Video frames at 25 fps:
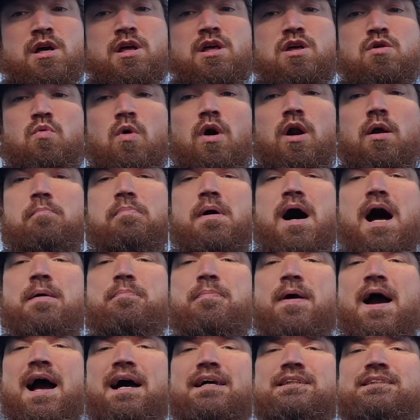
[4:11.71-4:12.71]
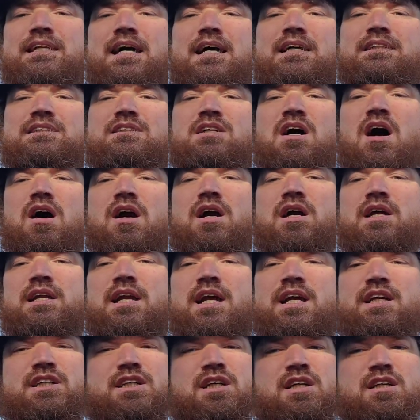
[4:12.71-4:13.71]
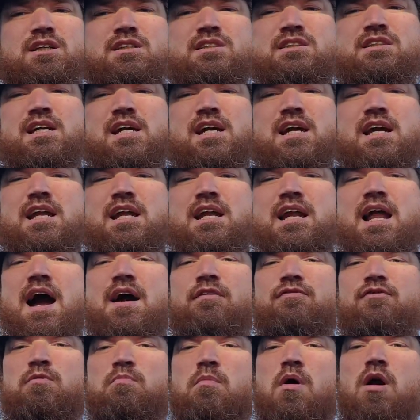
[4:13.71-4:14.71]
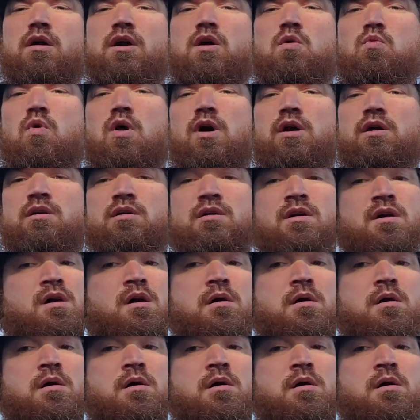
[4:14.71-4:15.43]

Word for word: You want to bypass that stock ignition and stick in an aftermarket one.